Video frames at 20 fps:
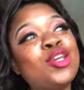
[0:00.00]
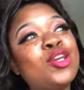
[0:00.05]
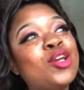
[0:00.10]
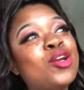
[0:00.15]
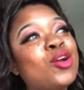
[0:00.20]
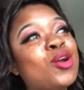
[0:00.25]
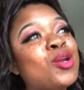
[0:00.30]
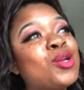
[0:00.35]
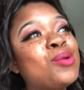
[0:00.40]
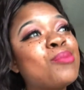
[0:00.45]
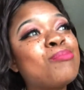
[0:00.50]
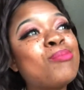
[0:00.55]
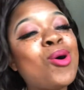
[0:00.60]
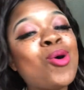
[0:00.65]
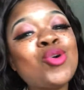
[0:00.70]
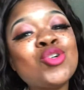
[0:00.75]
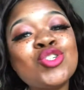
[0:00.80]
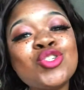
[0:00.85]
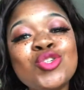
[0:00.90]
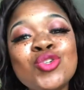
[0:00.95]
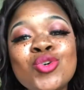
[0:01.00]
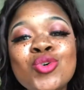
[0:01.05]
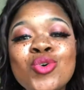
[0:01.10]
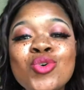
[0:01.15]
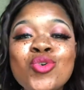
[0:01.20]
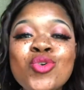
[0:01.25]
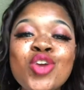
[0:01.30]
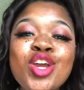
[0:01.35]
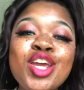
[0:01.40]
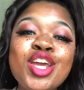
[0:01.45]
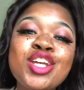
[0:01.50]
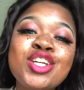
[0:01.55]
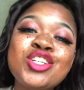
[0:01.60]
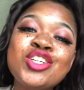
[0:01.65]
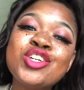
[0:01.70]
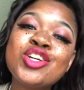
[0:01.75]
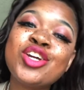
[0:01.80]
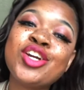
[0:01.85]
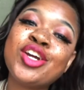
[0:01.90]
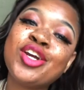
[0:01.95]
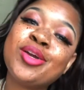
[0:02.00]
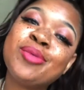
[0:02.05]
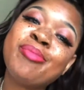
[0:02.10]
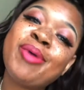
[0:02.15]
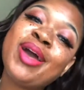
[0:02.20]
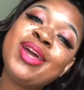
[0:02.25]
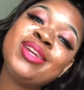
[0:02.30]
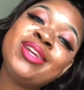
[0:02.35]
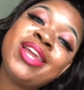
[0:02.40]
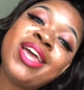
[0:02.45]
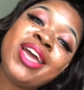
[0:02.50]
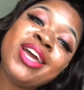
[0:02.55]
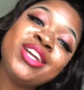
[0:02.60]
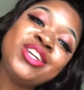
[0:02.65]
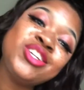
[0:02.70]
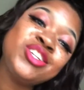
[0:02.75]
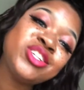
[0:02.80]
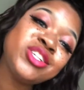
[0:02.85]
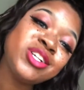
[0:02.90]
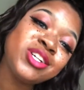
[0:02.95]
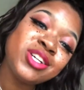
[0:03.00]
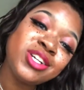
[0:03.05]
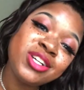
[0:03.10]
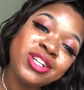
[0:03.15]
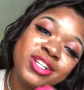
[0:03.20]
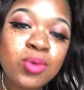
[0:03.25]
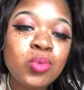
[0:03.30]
You're an emotional creature by nature.